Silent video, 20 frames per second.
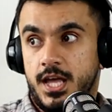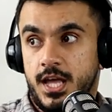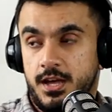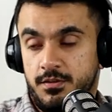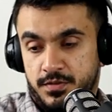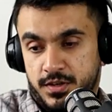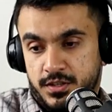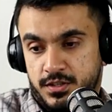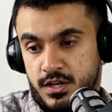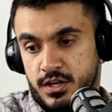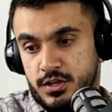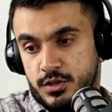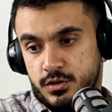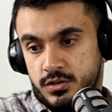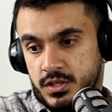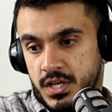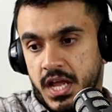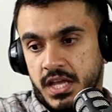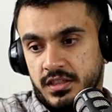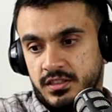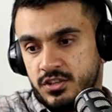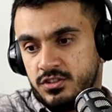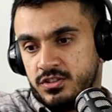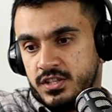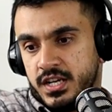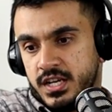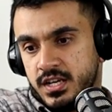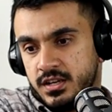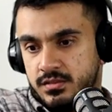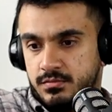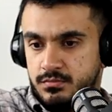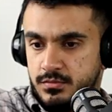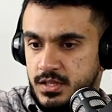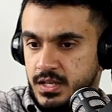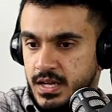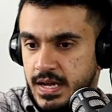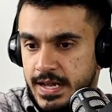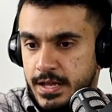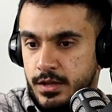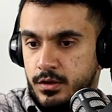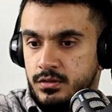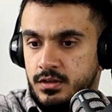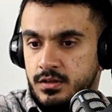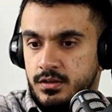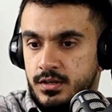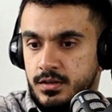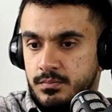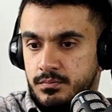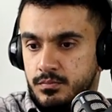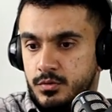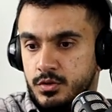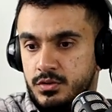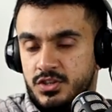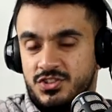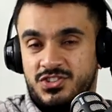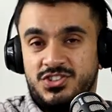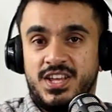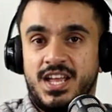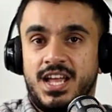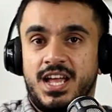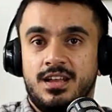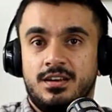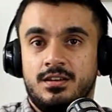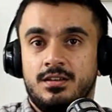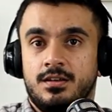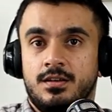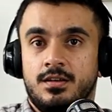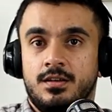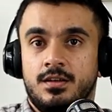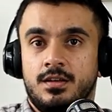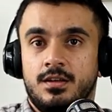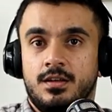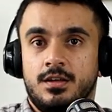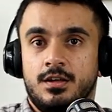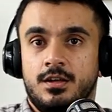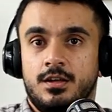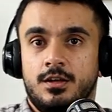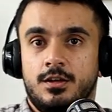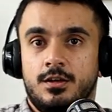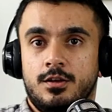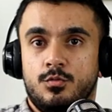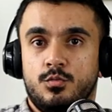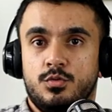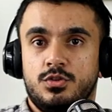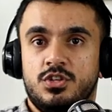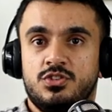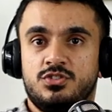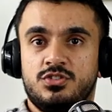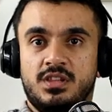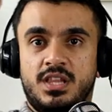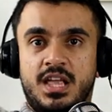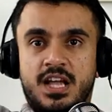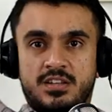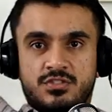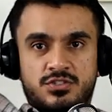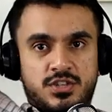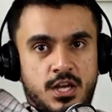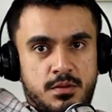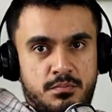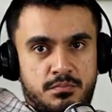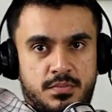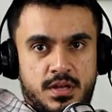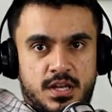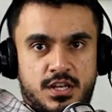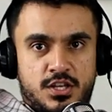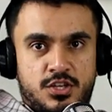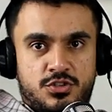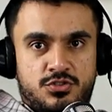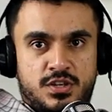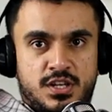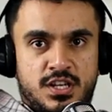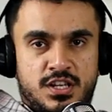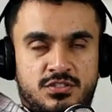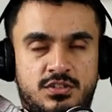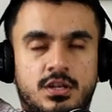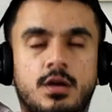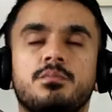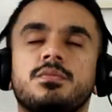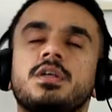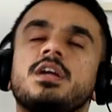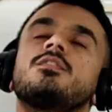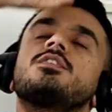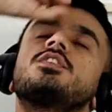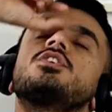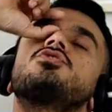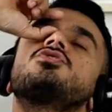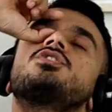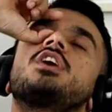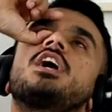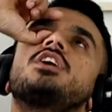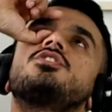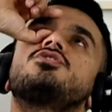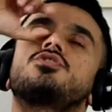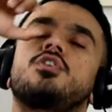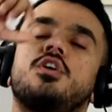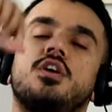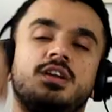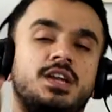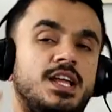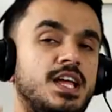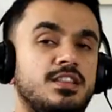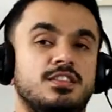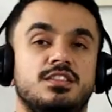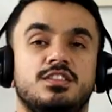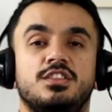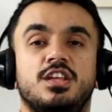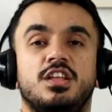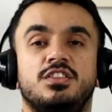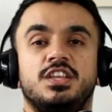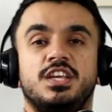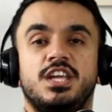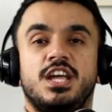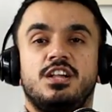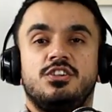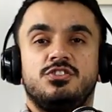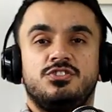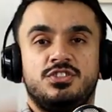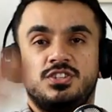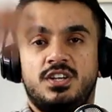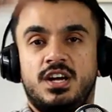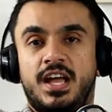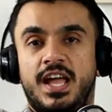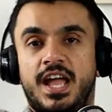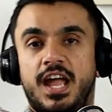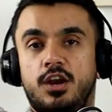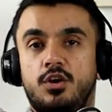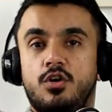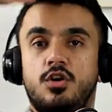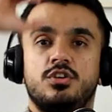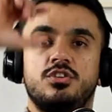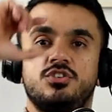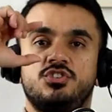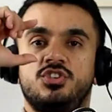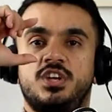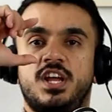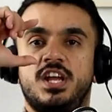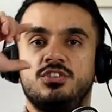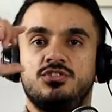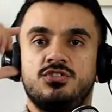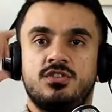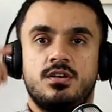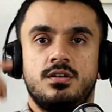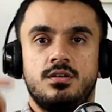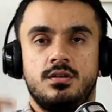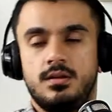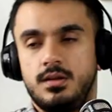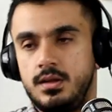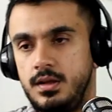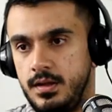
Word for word: Every turn you take, there's like a guy on the on the sand with his legs up and he's reading something with the shades on and nothing else, head on, shades on.